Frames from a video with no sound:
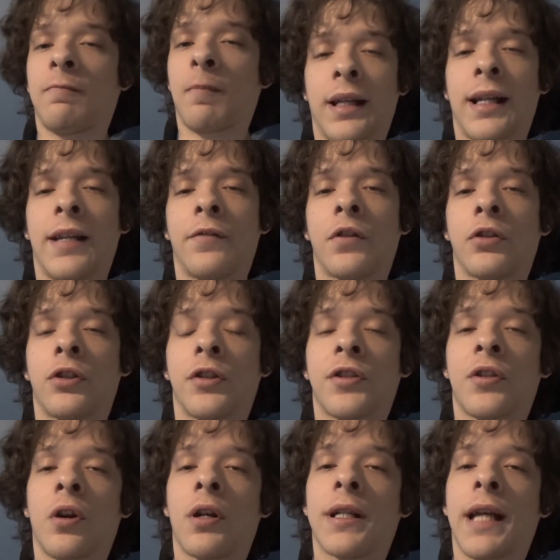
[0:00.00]
And if you're just
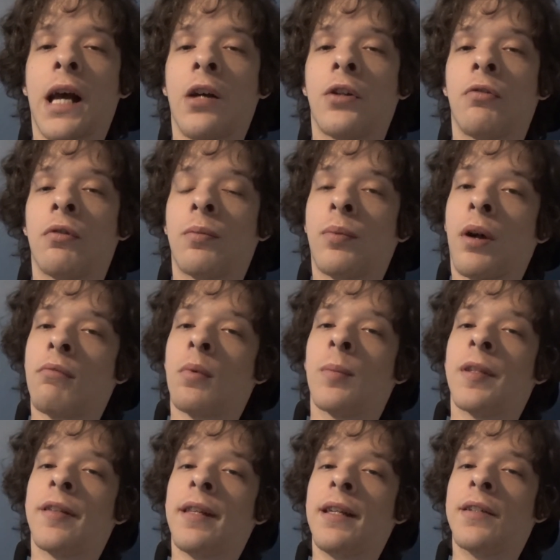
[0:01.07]
starting out, you would
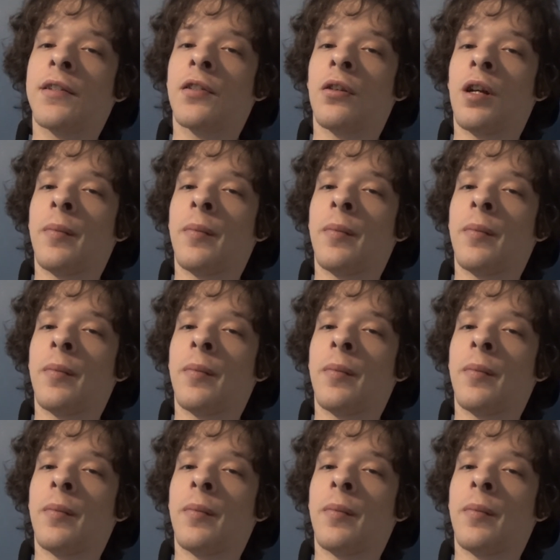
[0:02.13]
probably think so.